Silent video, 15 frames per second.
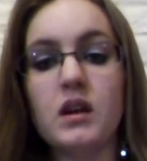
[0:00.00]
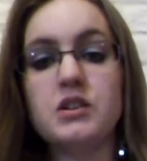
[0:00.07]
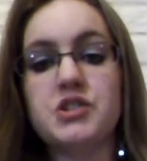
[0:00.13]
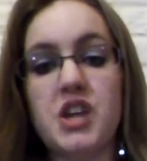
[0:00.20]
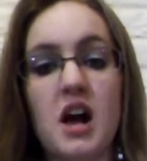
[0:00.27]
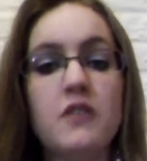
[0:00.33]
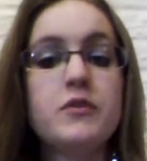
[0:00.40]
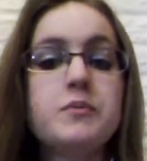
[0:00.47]

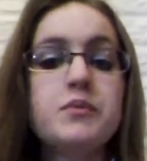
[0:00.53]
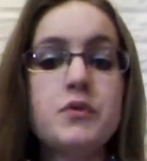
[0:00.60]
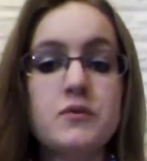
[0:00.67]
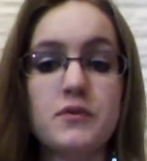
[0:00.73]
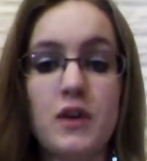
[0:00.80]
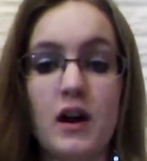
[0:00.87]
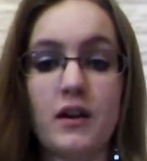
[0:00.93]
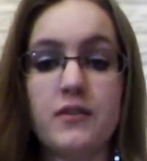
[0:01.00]
J. Alfred
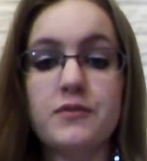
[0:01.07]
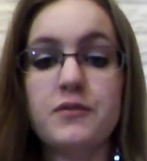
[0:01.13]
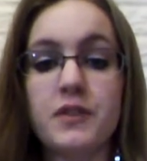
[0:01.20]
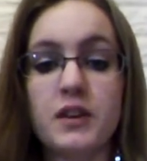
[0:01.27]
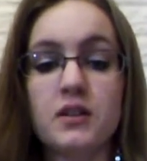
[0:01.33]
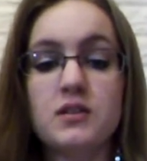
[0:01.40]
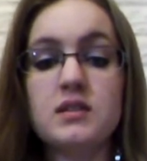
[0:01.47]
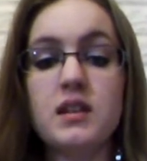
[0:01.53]
Prufrock
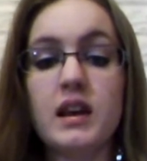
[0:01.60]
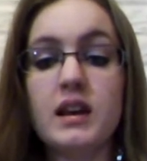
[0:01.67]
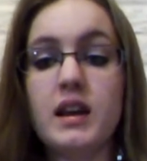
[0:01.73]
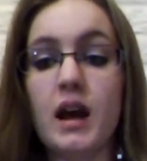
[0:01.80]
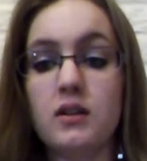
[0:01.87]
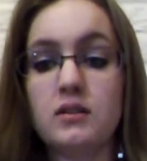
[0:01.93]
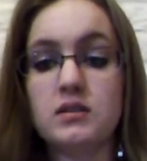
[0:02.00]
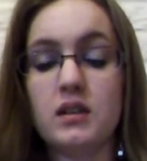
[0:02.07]
feels like an
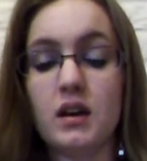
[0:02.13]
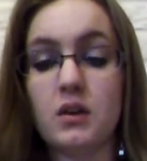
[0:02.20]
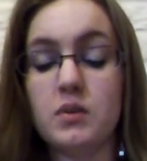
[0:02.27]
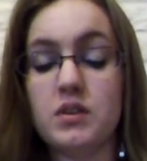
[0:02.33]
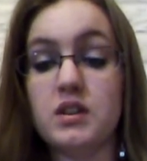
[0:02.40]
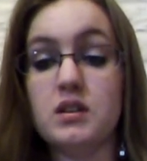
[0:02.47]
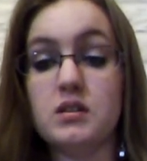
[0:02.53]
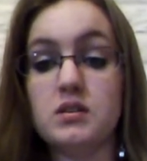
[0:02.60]
outsider
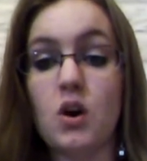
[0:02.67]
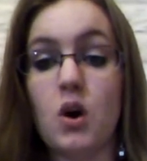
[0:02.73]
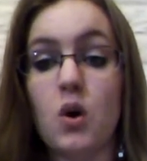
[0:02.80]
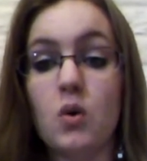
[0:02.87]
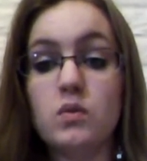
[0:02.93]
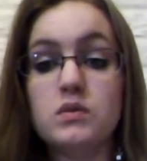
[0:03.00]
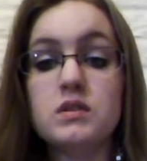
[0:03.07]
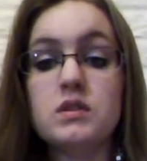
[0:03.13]
within his
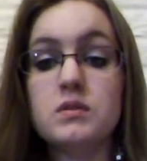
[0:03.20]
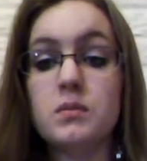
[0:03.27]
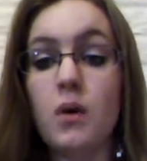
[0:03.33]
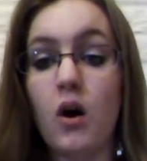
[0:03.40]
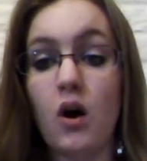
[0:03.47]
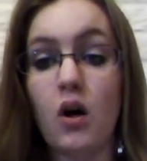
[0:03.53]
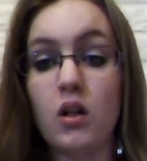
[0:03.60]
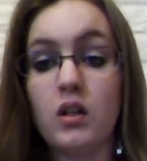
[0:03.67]
own
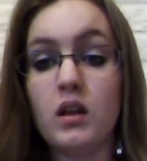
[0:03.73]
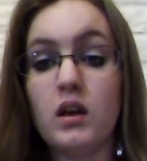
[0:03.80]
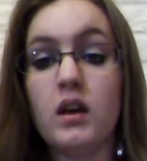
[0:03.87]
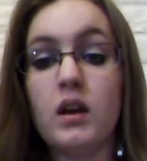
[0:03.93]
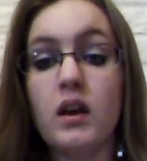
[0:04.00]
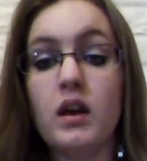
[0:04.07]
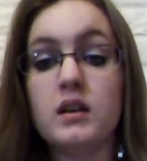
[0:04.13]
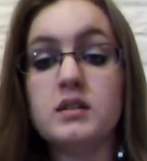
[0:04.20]
small,
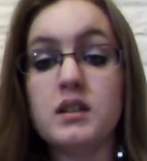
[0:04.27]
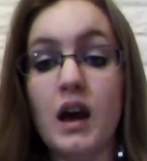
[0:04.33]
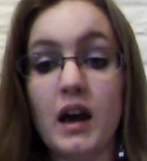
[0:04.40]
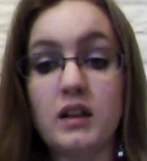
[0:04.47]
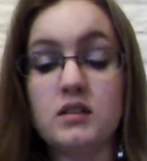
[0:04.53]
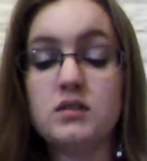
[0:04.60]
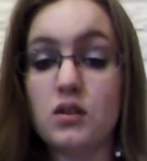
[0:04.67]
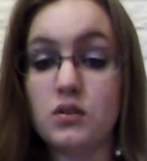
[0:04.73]

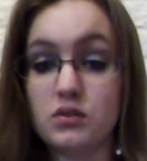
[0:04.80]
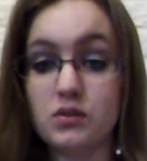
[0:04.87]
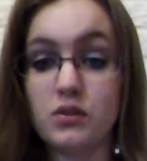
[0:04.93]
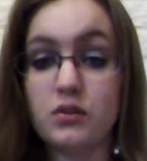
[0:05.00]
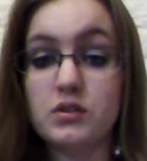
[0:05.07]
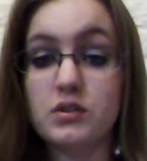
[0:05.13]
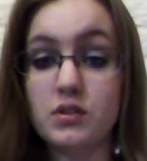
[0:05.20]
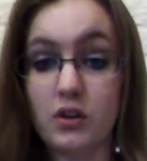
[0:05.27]
tight
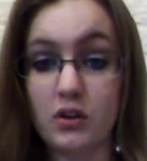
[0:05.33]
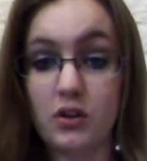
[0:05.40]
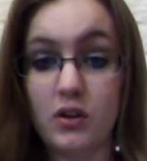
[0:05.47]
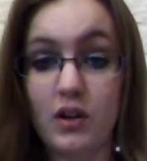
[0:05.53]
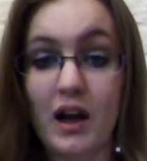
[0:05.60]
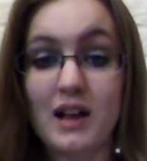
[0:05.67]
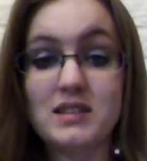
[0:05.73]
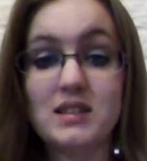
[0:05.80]
social
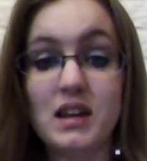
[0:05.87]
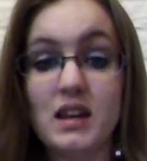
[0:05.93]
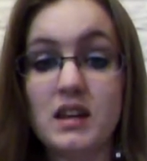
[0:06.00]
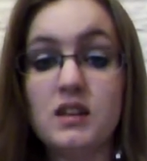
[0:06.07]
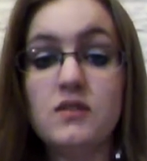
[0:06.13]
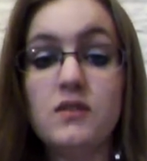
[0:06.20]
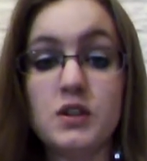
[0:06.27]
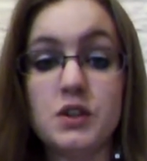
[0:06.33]
circle, as an
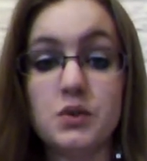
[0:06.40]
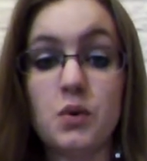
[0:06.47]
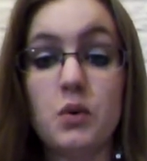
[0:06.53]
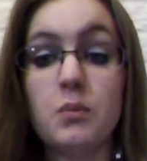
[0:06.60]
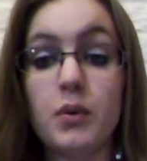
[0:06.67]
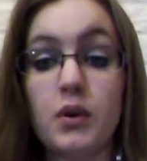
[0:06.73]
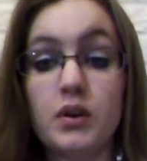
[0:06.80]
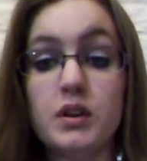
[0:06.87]
individual
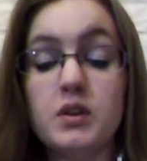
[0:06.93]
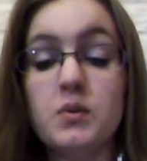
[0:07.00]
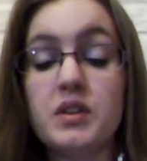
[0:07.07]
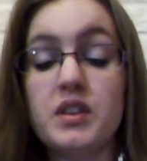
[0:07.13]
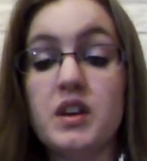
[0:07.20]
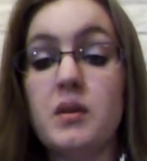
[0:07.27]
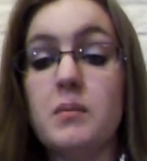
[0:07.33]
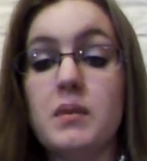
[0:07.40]
burdened
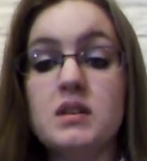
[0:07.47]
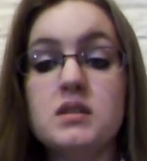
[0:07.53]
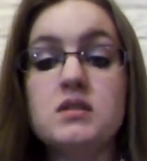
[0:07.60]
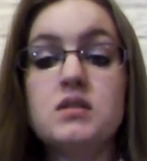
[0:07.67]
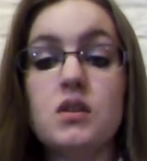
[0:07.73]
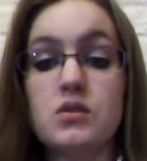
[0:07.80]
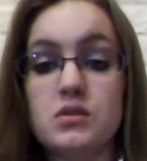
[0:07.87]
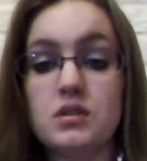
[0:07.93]
with an immense
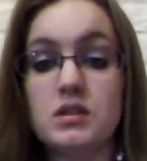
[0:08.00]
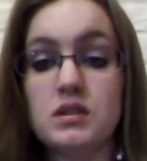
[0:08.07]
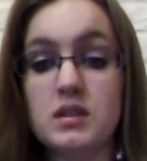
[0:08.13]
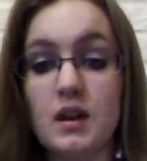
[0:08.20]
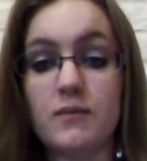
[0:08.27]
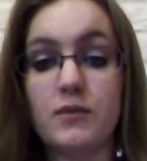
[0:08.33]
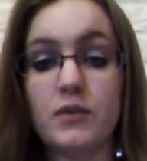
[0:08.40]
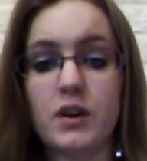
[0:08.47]
social
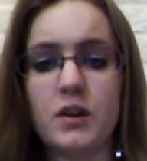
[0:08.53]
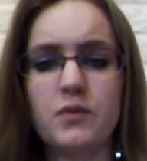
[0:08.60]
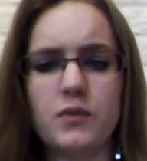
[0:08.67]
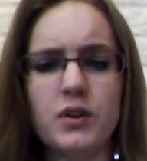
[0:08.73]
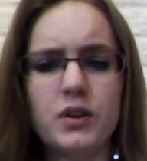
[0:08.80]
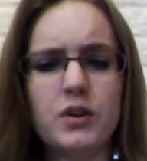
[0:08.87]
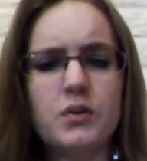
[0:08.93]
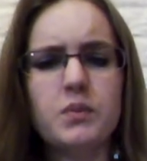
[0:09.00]
discomfort and
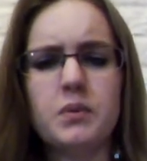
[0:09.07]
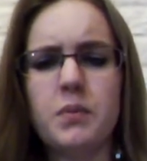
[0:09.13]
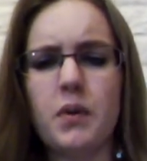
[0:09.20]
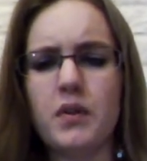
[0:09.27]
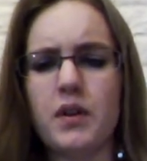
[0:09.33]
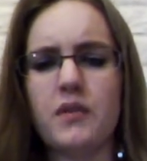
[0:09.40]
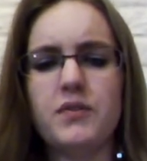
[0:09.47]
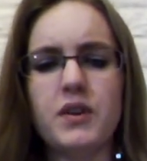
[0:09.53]
riddled with
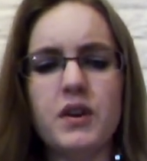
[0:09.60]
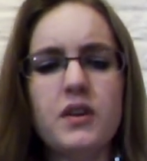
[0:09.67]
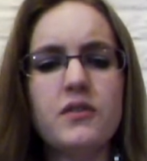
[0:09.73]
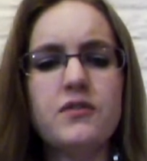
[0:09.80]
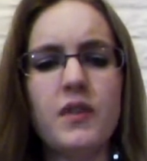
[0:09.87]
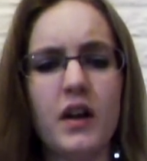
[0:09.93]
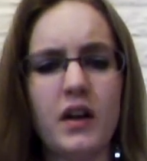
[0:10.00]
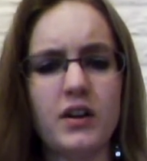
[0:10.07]
both a fear of
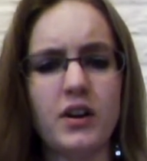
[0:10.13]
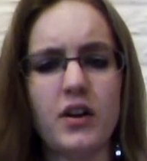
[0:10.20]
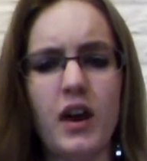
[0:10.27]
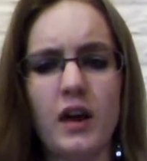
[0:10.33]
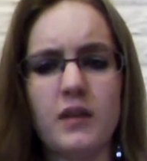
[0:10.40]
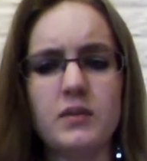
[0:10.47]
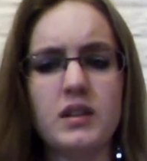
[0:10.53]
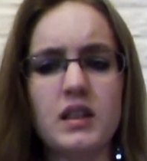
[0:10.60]
failure
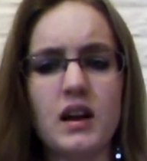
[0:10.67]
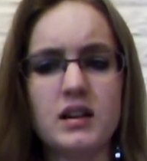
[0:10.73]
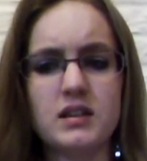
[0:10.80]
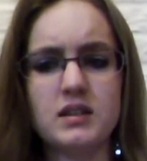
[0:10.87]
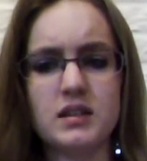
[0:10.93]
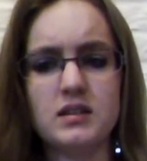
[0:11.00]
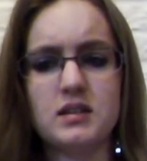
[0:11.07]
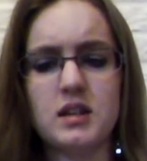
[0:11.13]
and
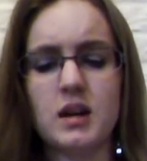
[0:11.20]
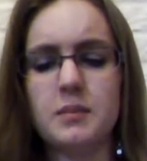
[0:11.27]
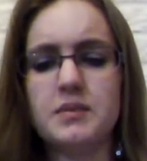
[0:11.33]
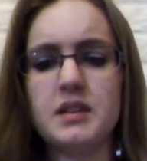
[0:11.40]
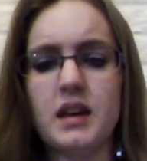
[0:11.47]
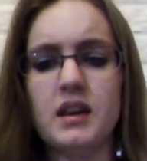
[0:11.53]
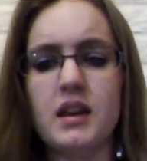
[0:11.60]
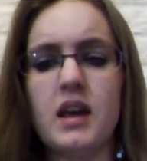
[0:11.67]
reluctance to
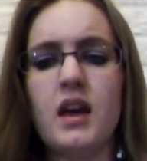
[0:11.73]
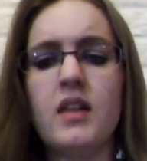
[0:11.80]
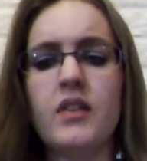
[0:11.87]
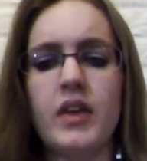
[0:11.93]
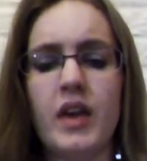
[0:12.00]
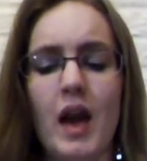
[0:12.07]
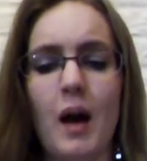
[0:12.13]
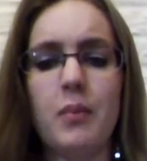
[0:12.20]
upset
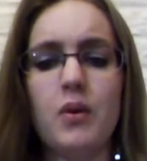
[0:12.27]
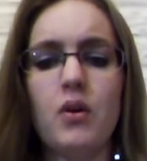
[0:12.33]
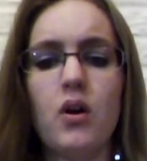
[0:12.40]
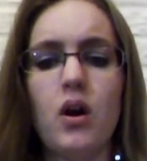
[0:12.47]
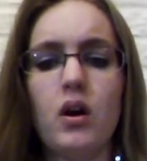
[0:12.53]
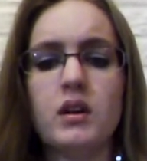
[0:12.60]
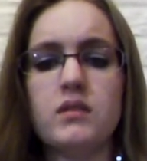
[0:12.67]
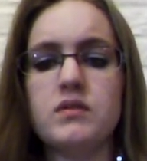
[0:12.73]
the apple
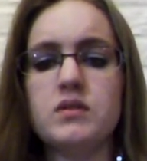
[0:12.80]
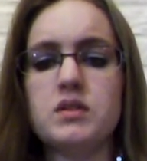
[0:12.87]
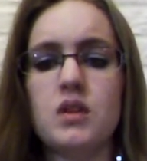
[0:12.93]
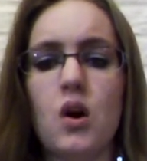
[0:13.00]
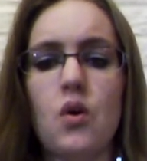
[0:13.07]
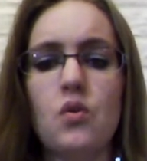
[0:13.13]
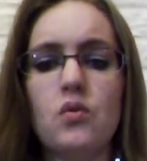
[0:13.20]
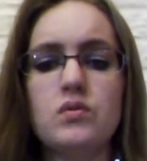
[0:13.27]
cart of his
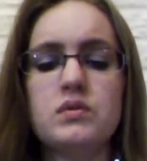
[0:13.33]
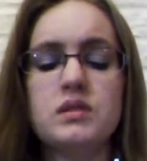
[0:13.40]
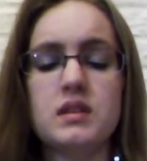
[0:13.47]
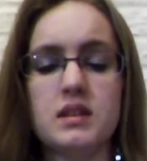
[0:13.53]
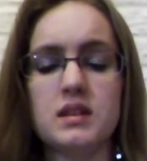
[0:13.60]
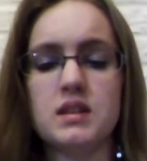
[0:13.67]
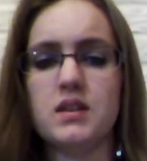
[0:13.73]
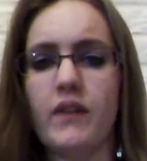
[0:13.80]
own
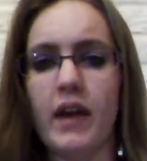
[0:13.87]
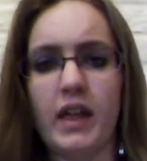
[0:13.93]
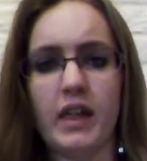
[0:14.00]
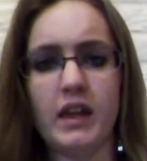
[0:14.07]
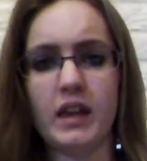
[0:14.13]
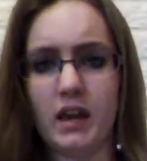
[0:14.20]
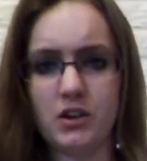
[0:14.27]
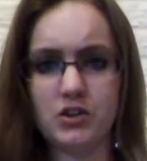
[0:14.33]
sense of
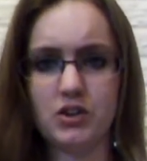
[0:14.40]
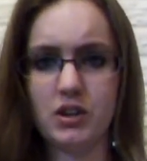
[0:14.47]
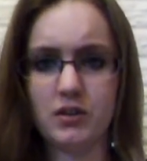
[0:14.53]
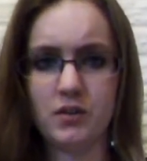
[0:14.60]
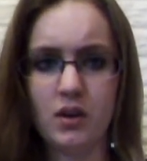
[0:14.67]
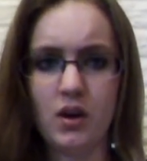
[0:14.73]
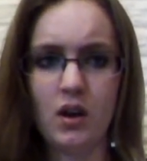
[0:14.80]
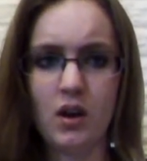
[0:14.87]
alienation.